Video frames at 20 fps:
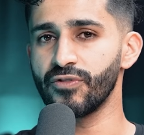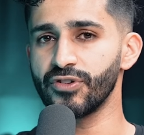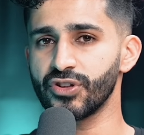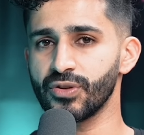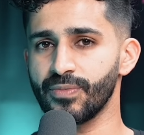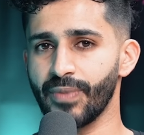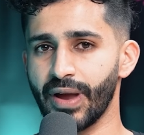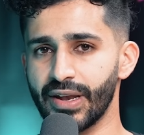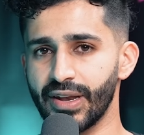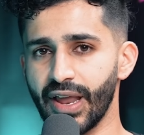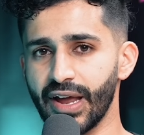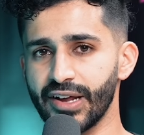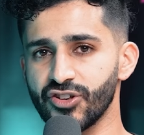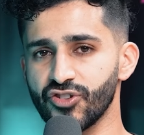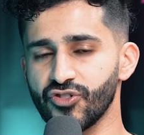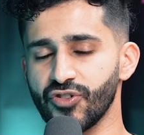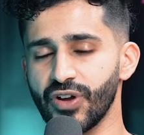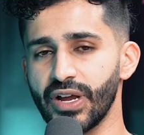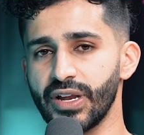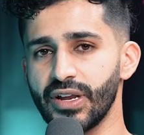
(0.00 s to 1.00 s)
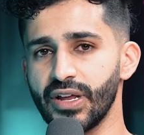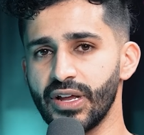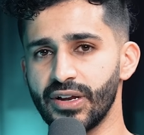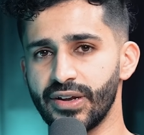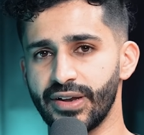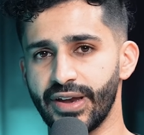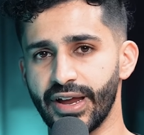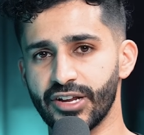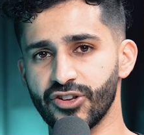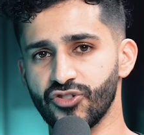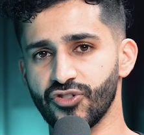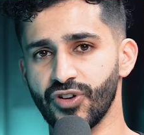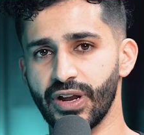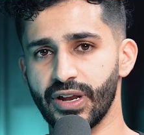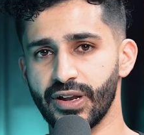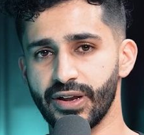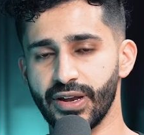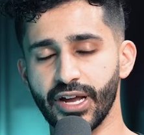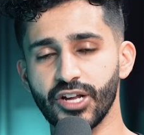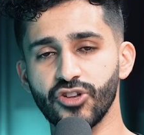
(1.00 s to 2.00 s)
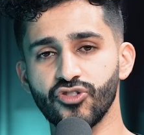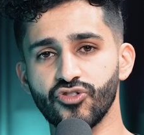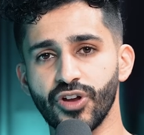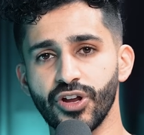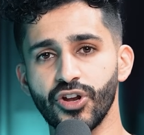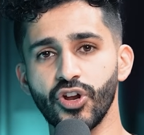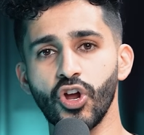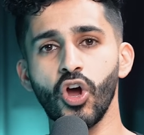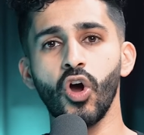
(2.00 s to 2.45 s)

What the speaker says: to my next trade, and next trade?